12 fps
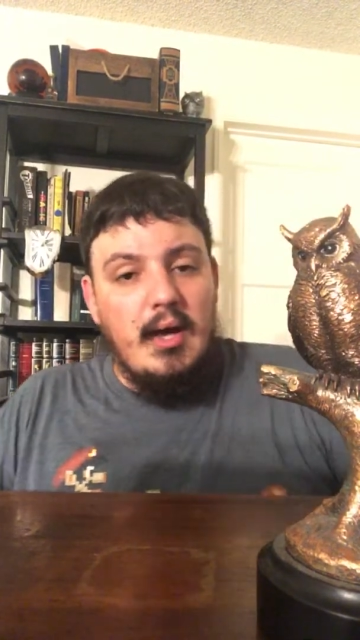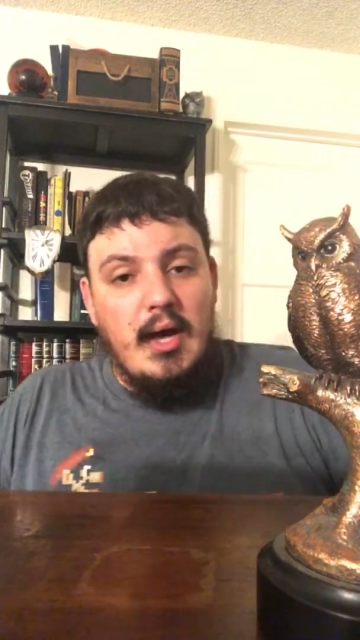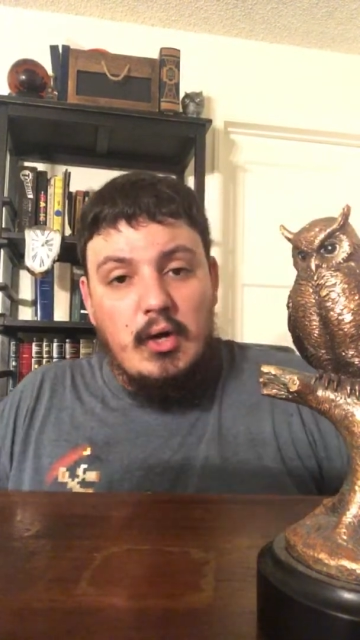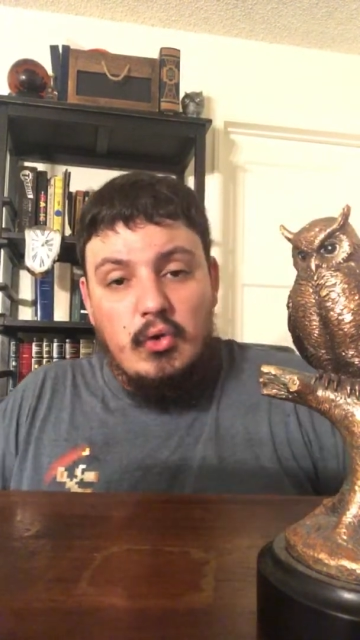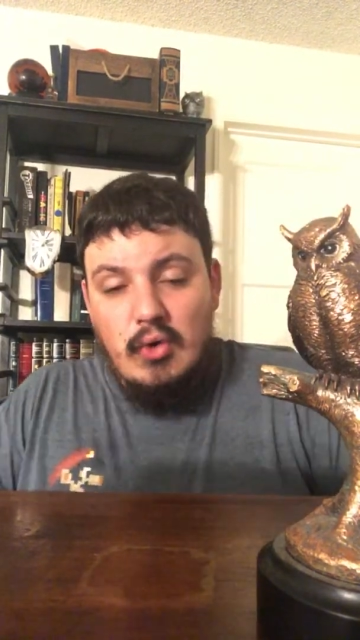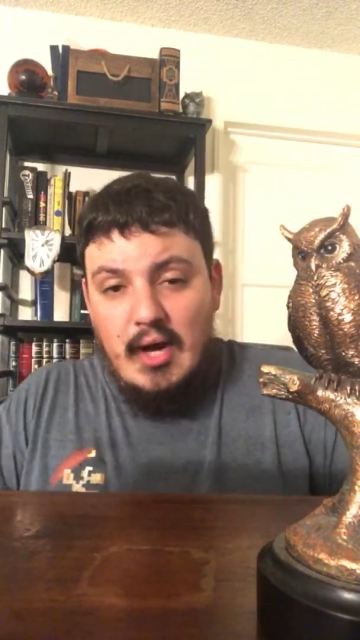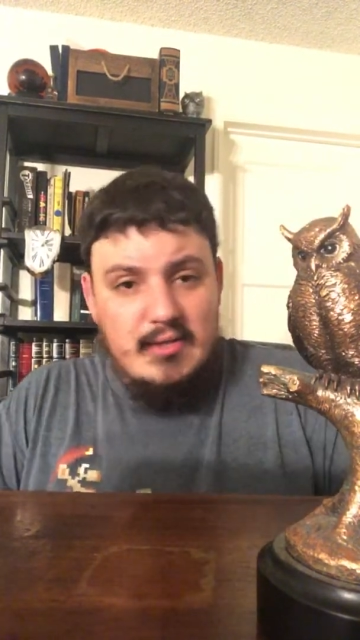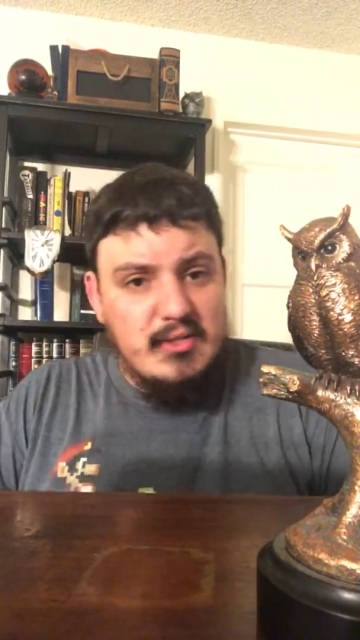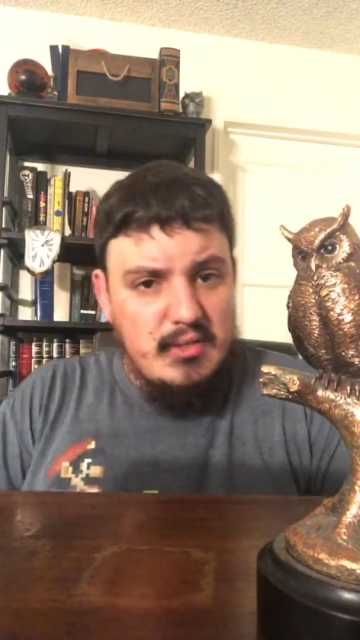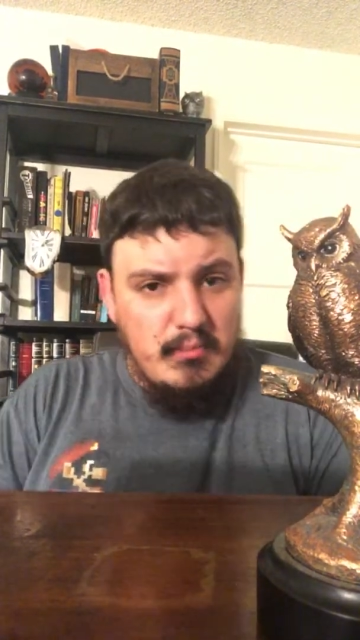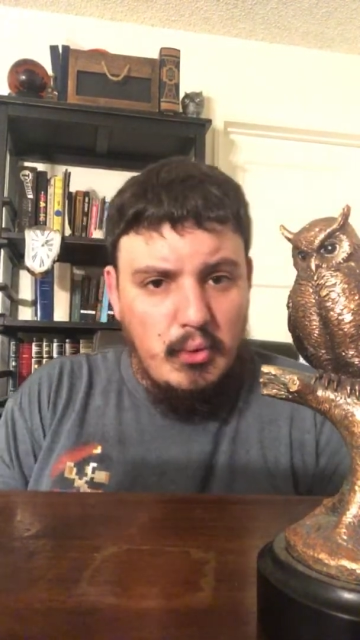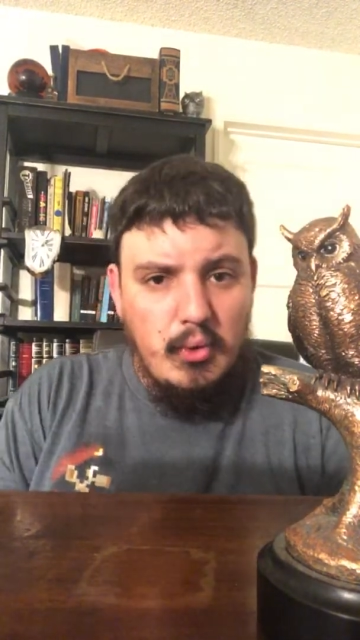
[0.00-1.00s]

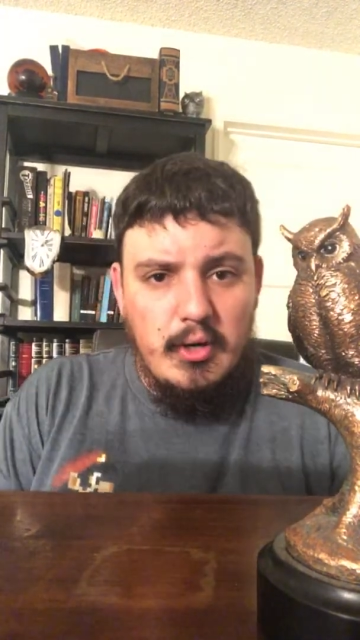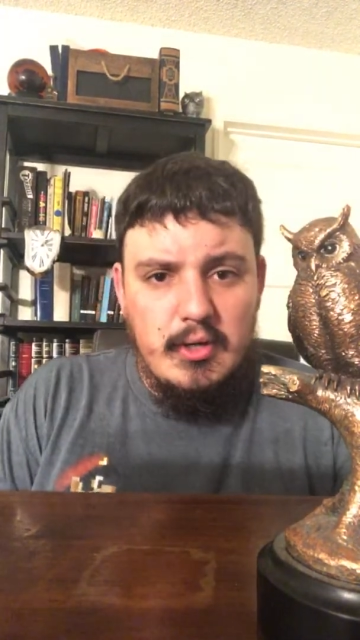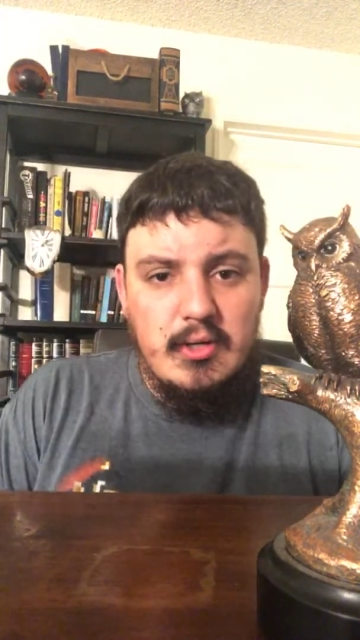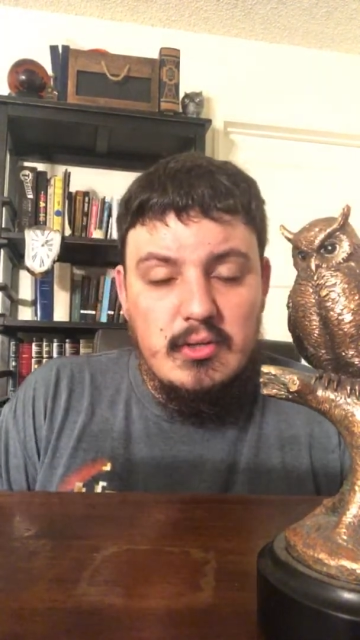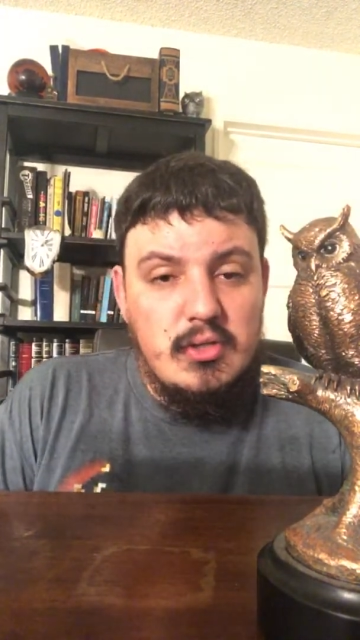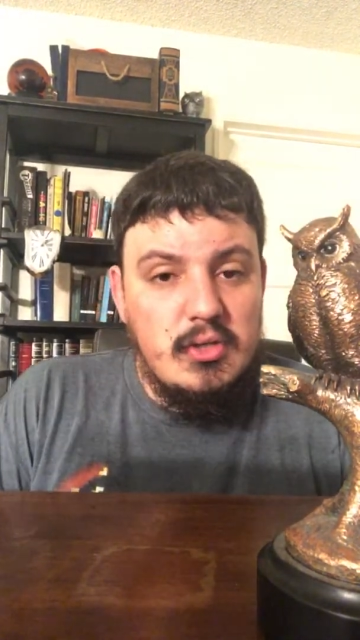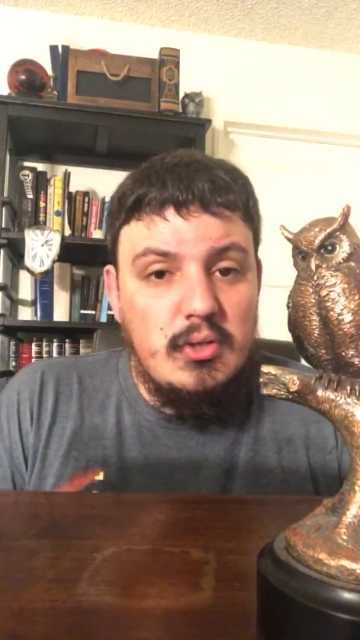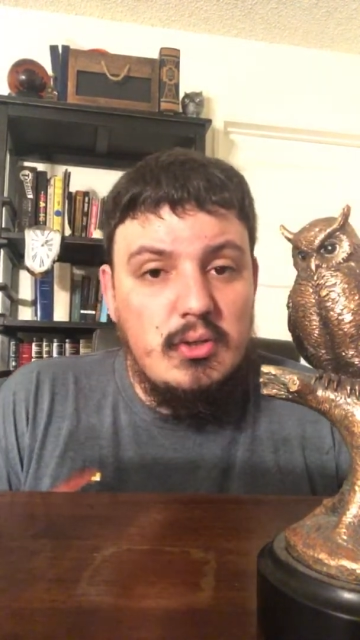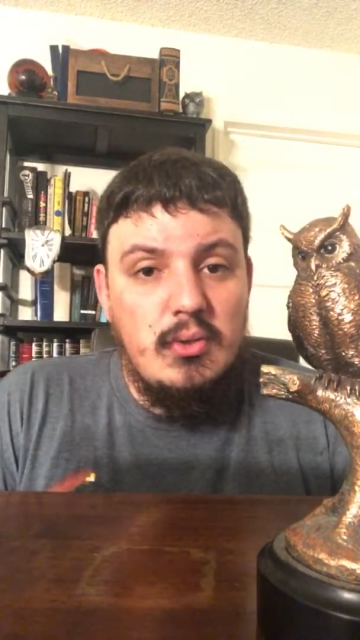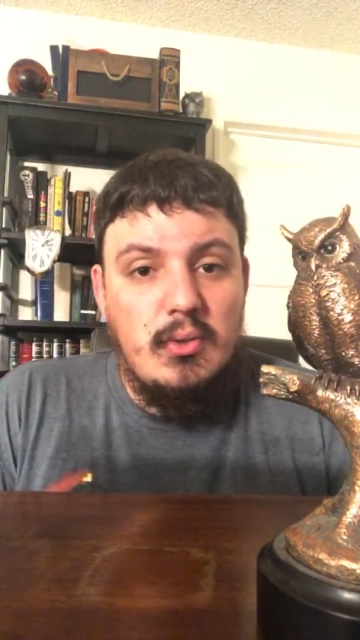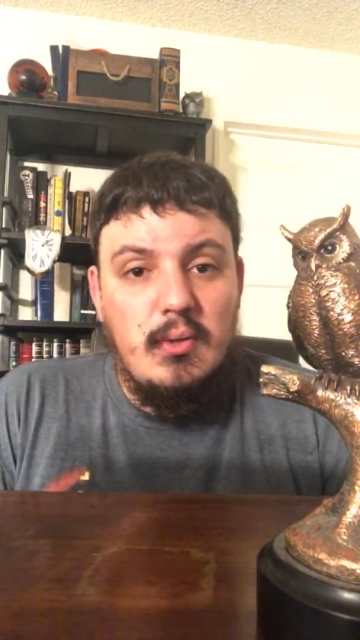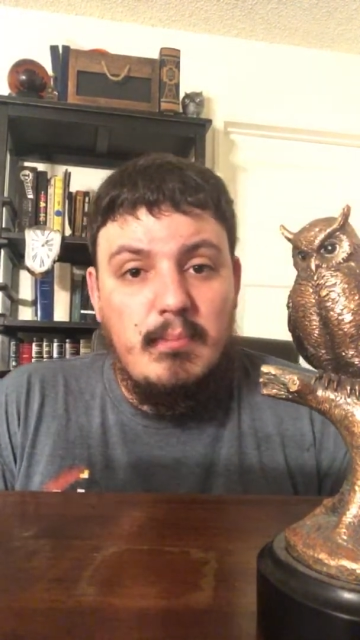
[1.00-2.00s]
across the board
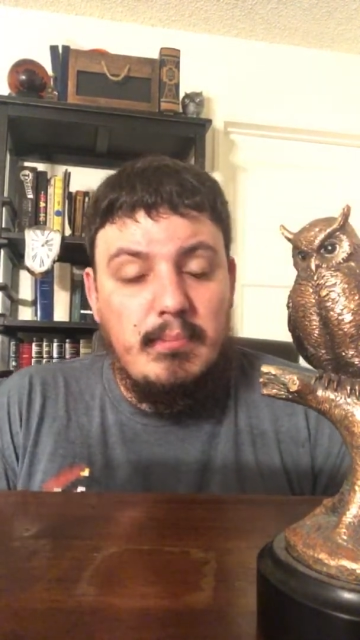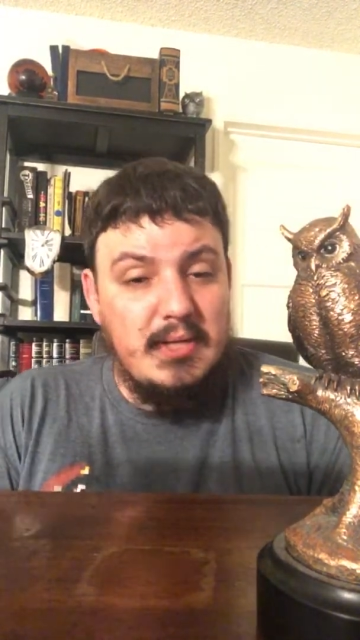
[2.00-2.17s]
to